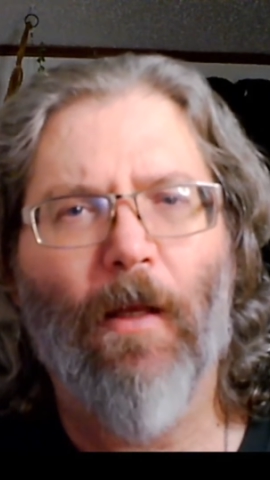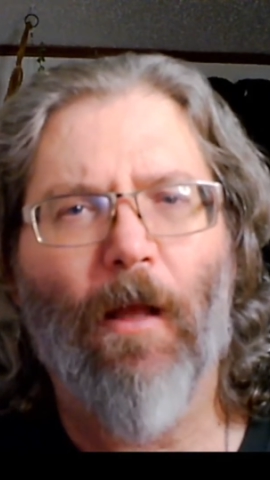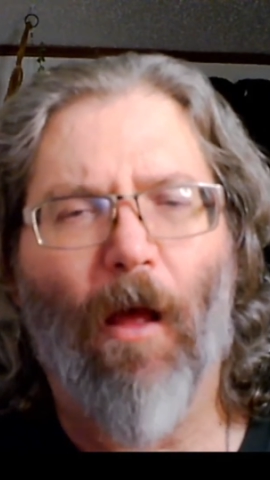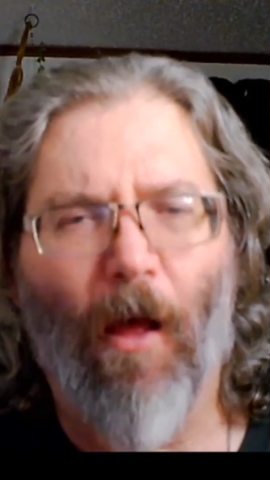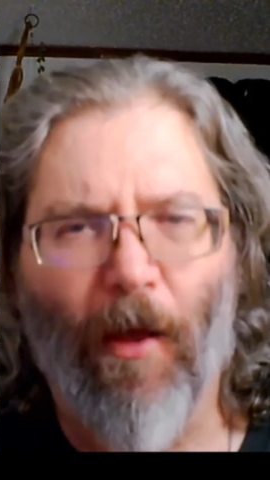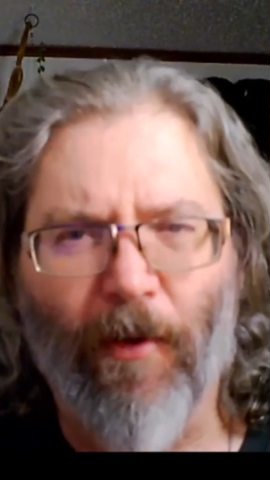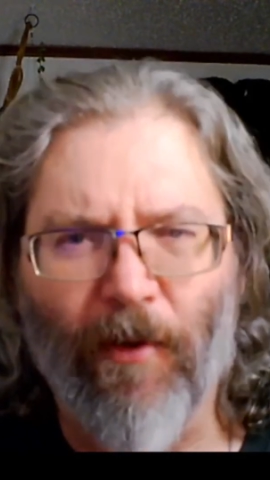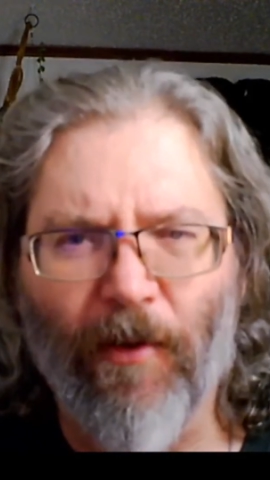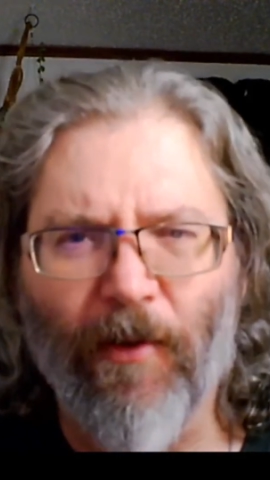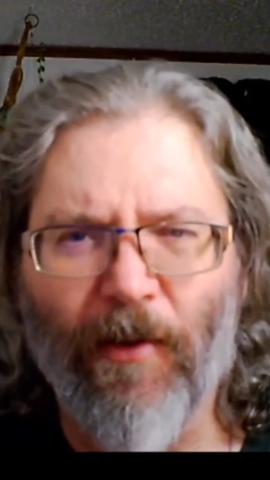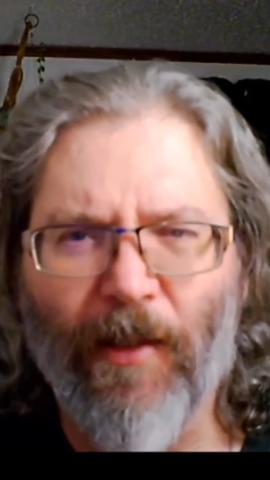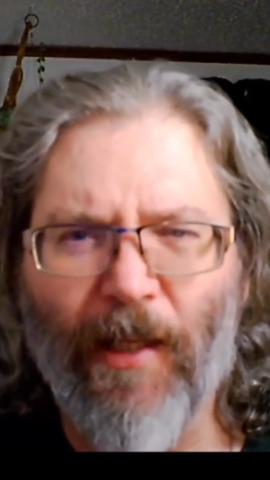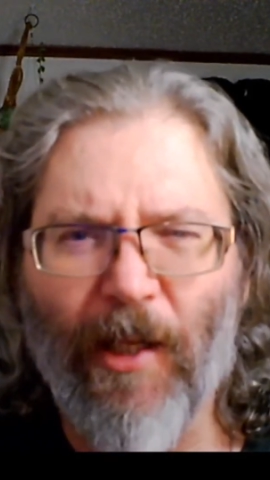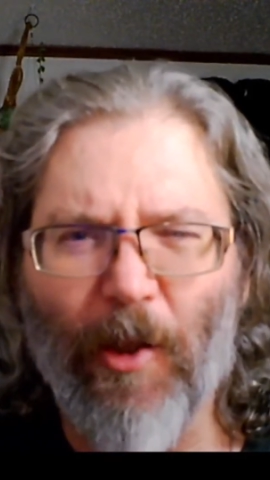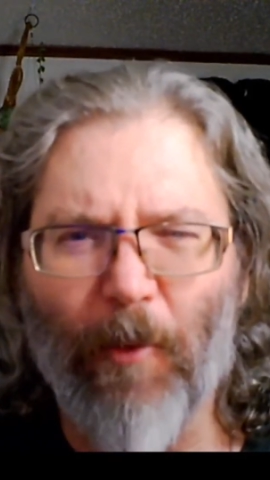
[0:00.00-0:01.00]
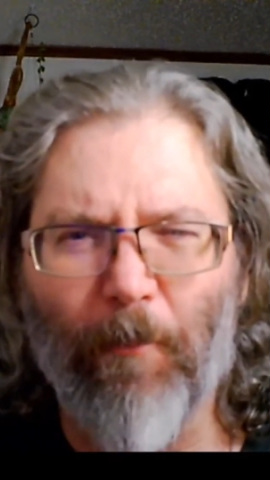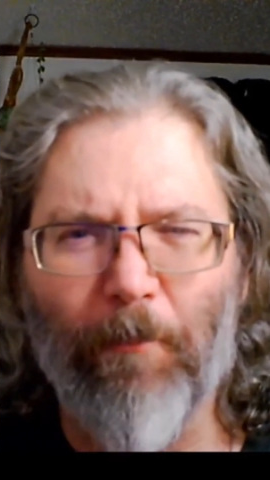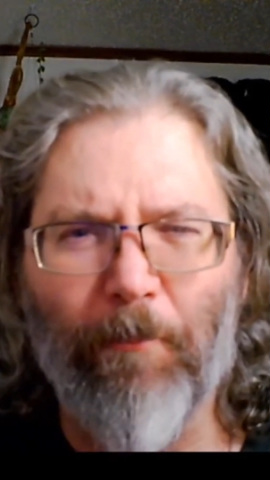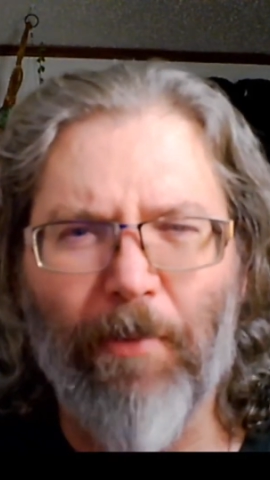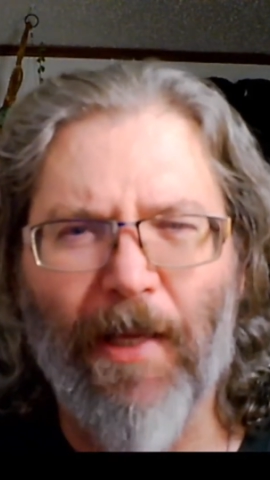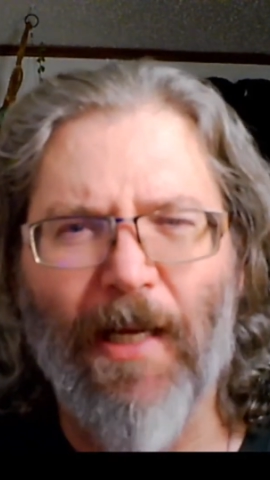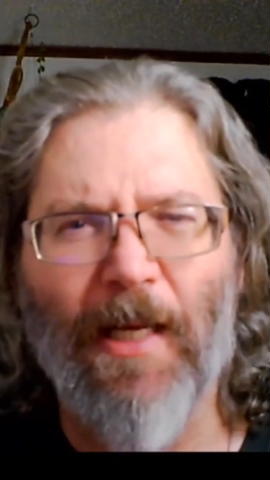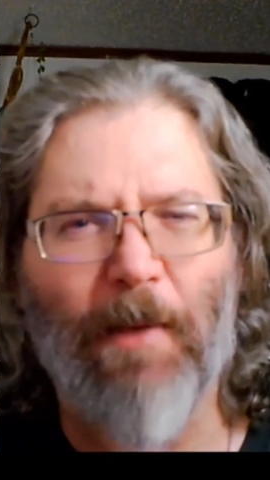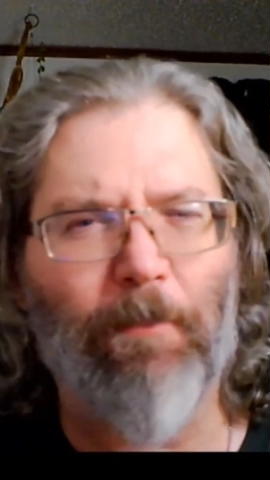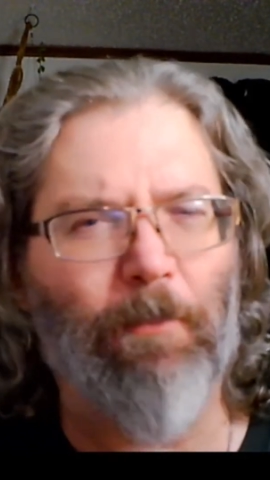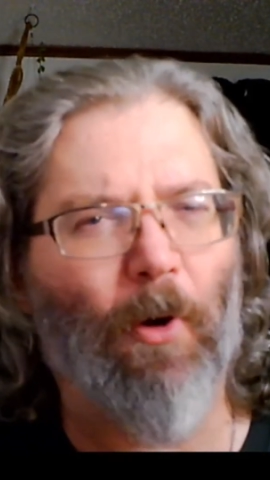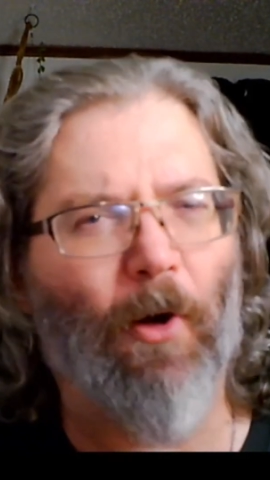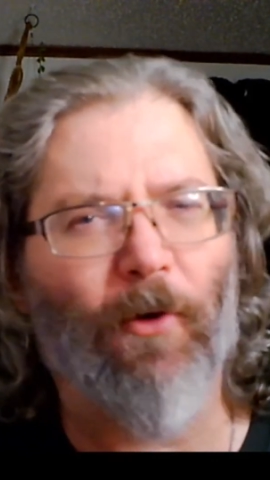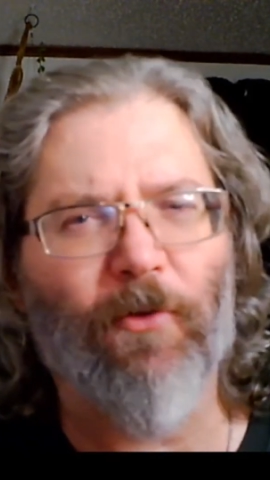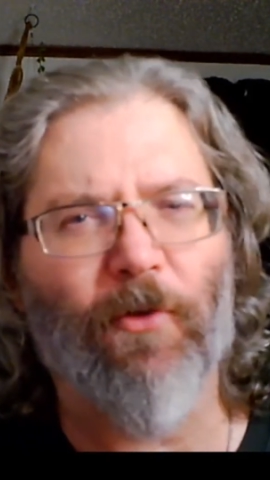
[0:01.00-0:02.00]
on little bitty
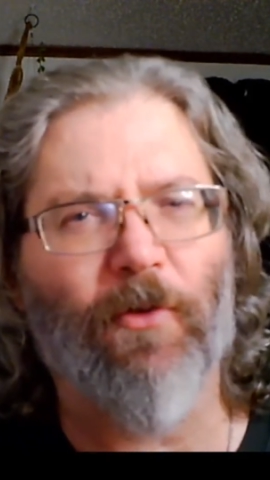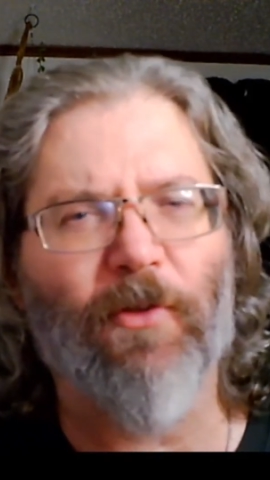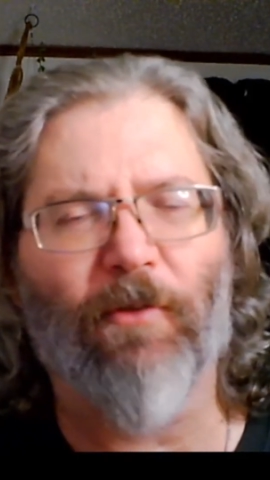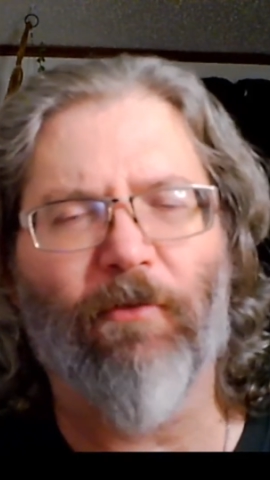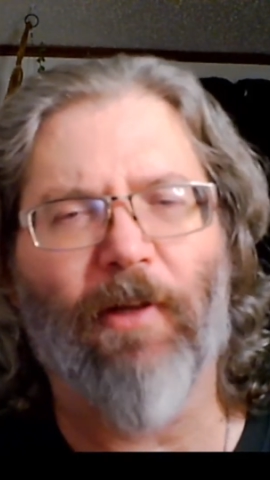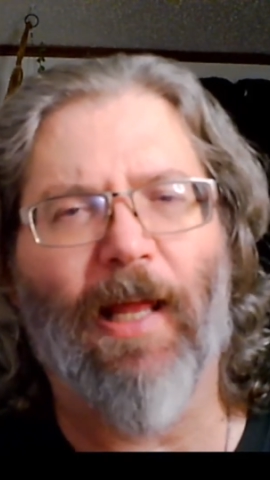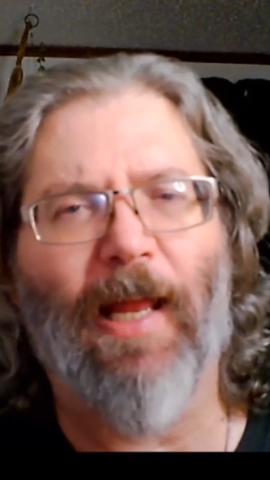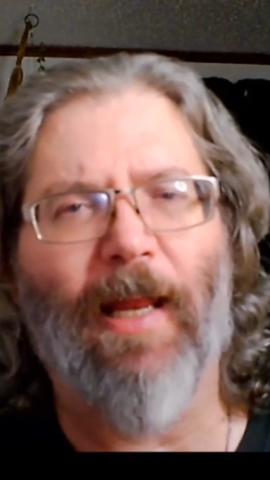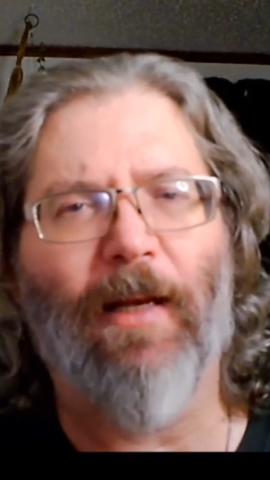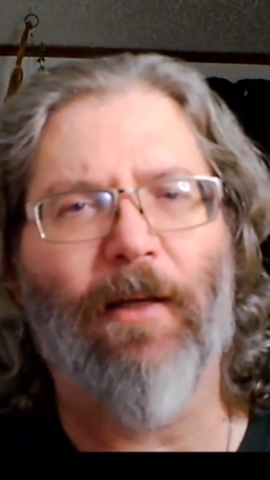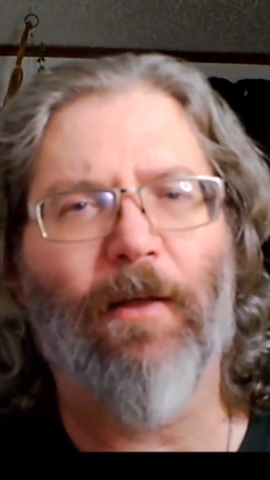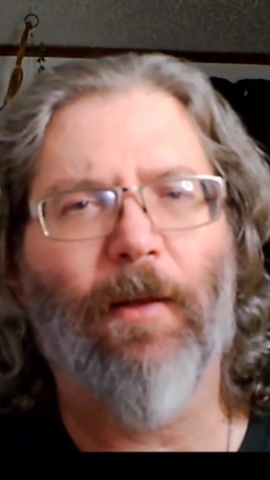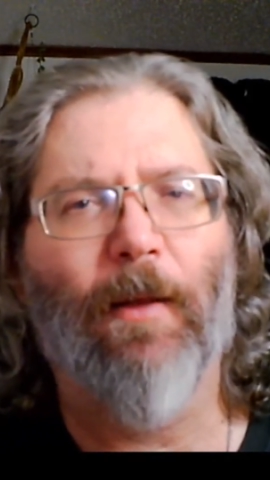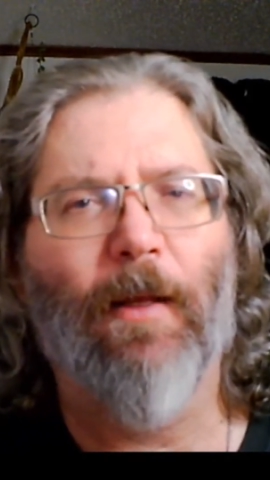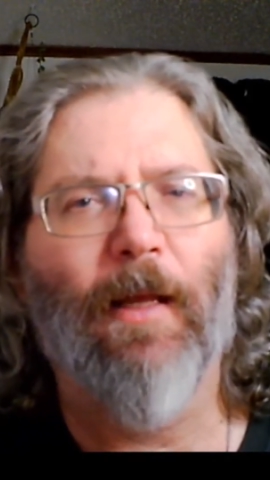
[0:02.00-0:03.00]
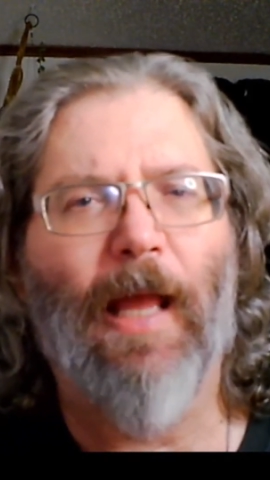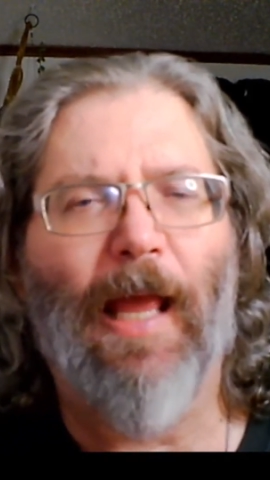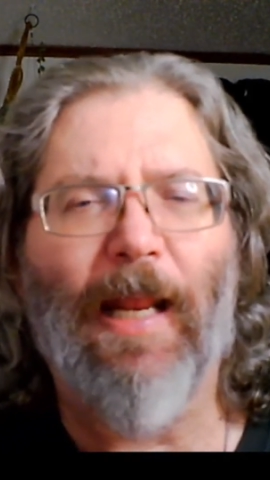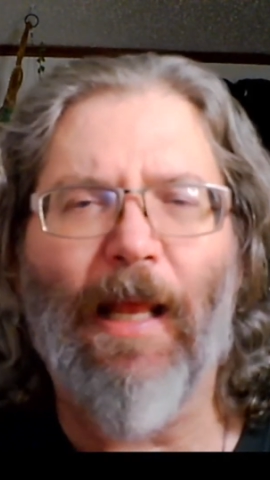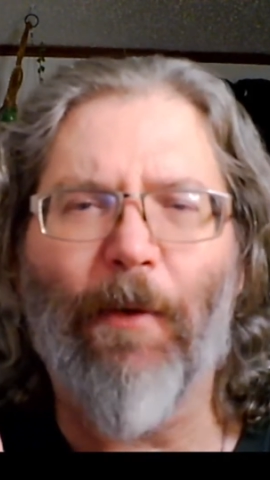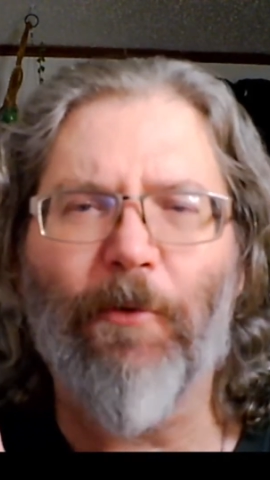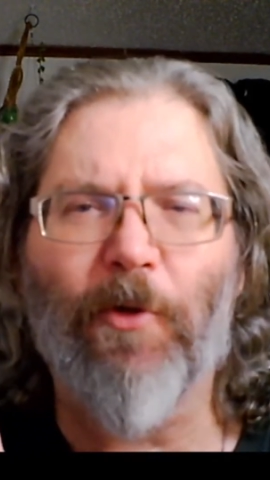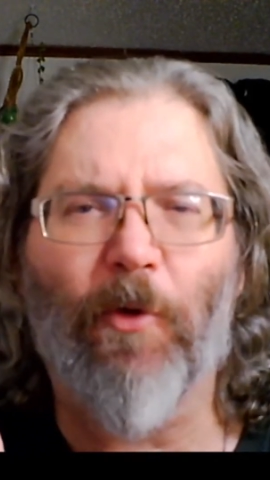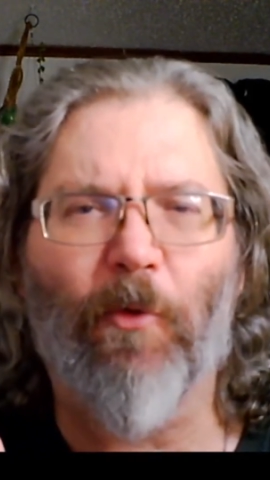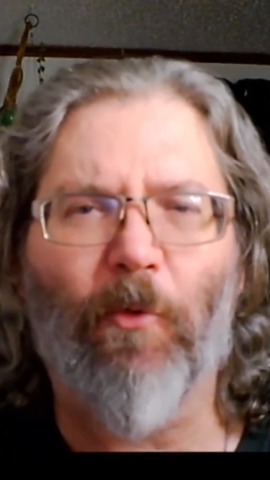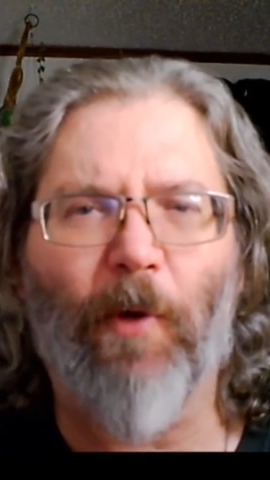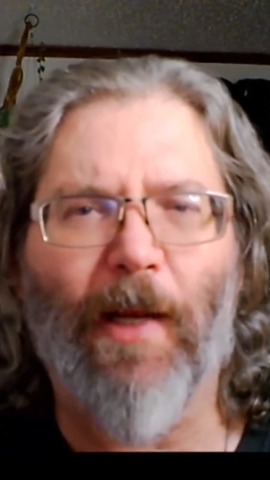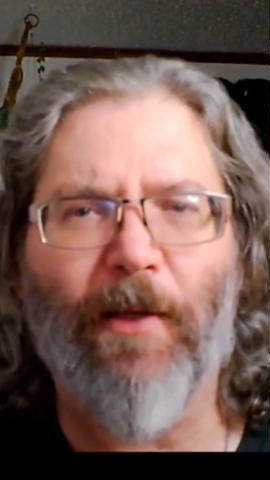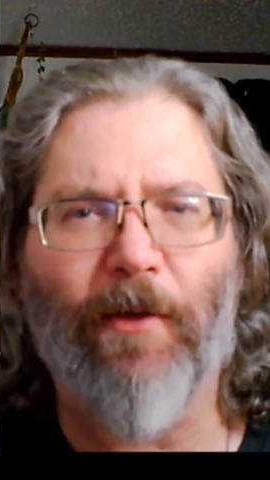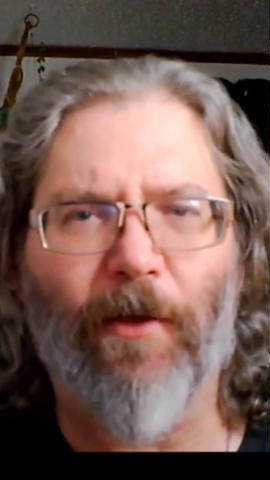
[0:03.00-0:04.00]
parcels of land. And I was a
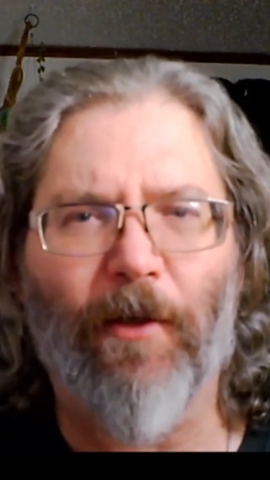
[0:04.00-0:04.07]
renter.